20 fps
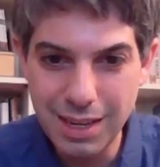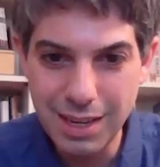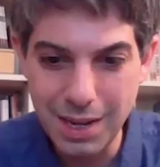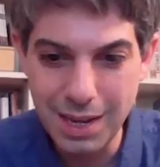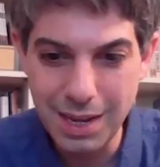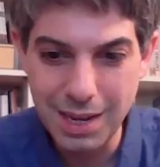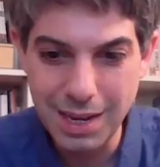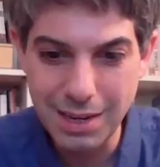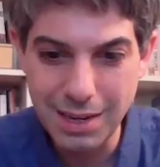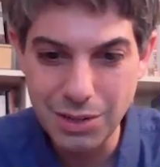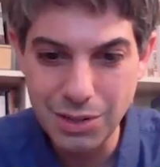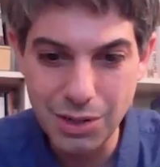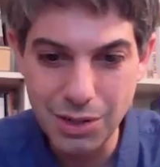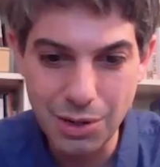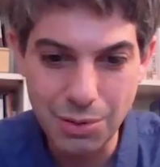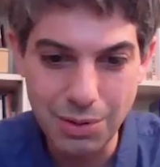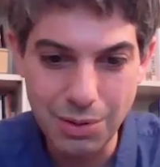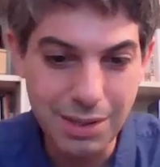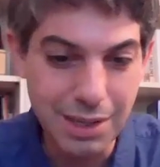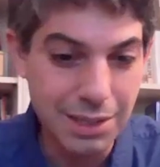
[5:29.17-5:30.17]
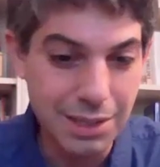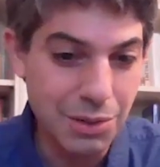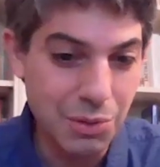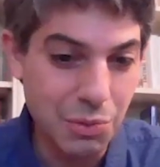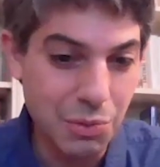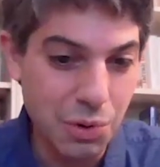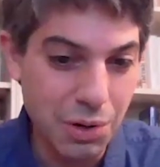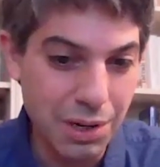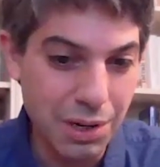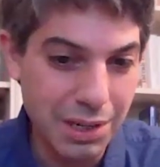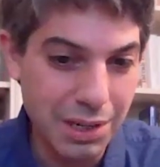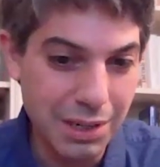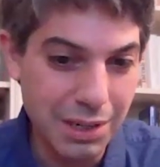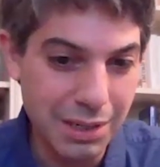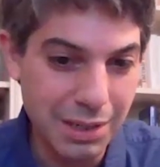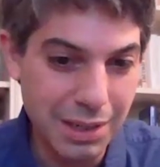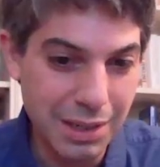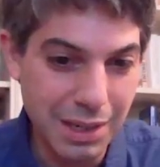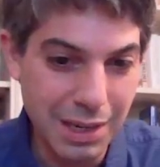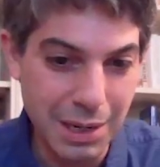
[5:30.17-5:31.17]
And so it doesn't work
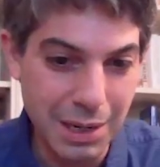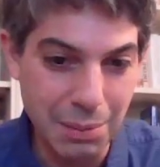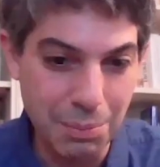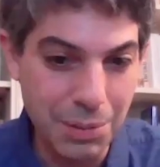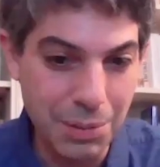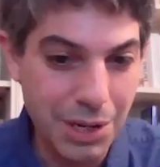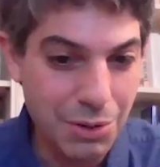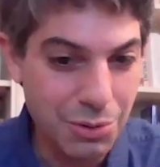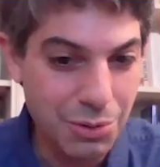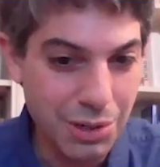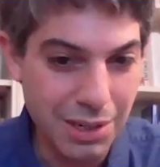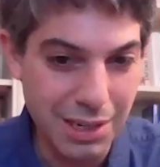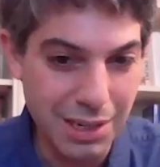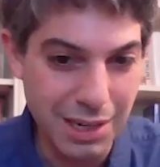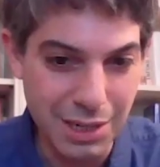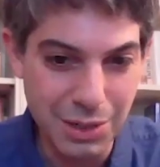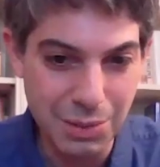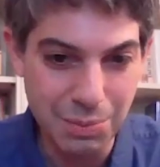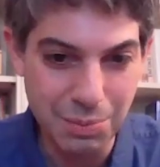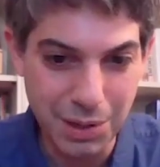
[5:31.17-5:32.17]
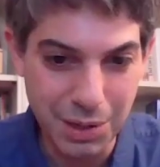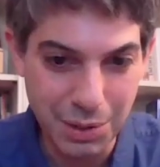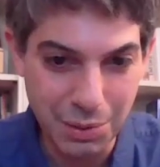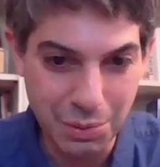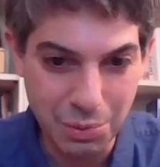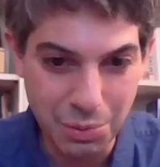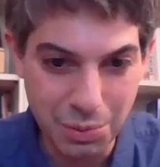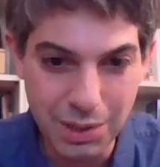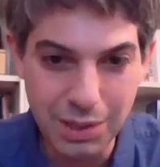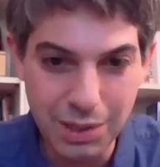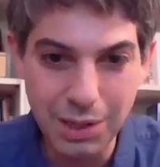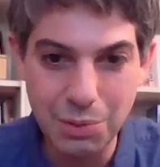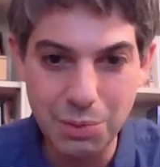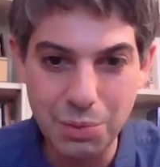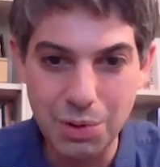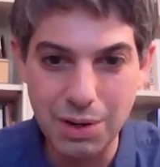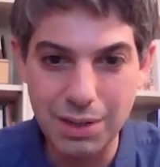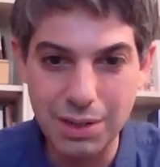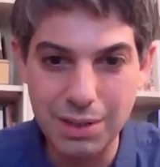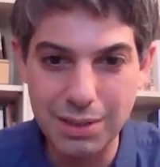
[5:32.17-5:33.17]
in a petri dish, but it really
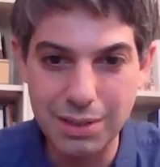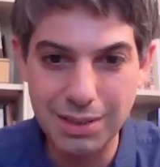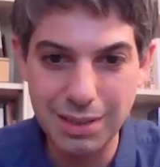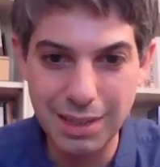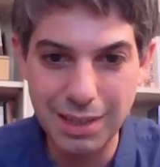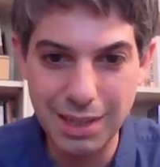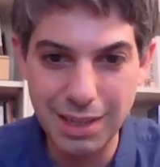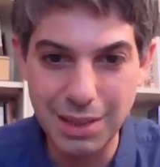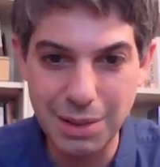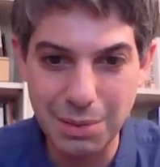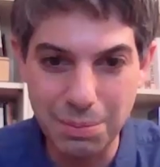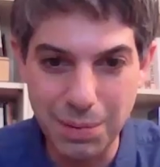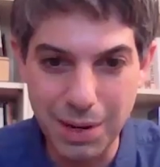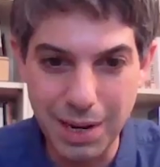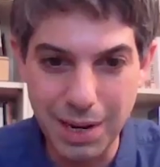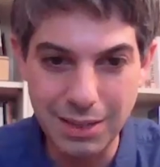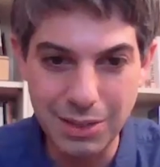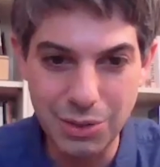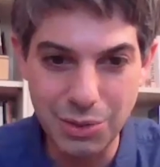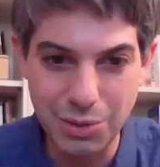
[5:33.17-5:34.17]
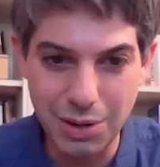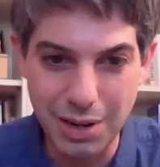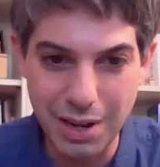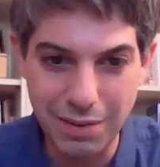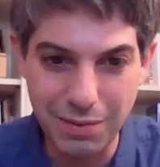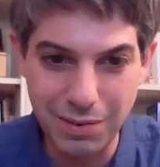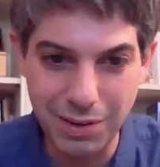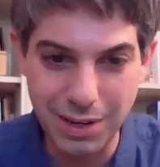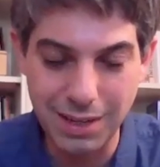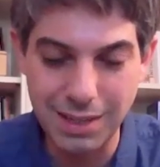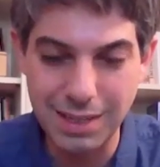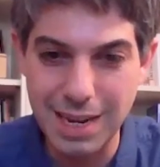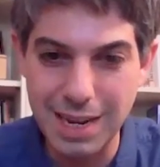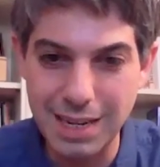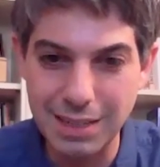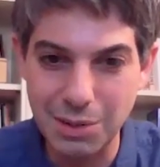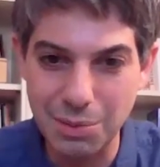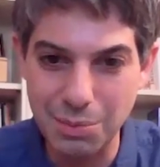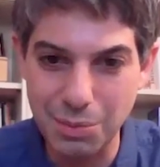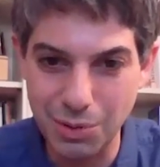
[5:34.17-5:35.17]
works in the mice who have an
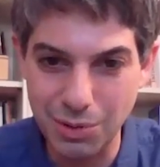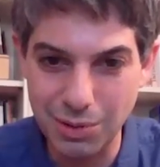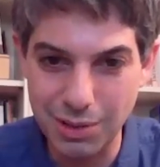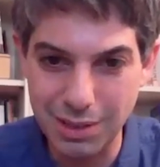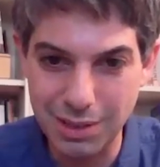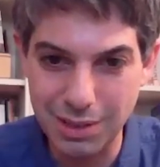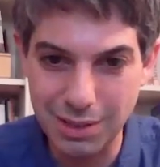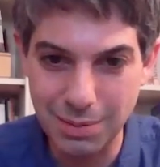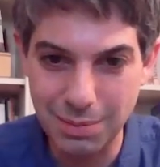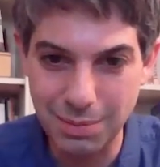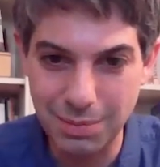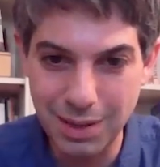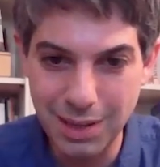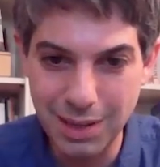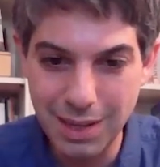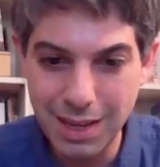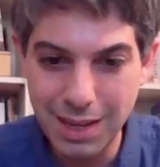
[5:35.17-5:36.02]
intact immune system.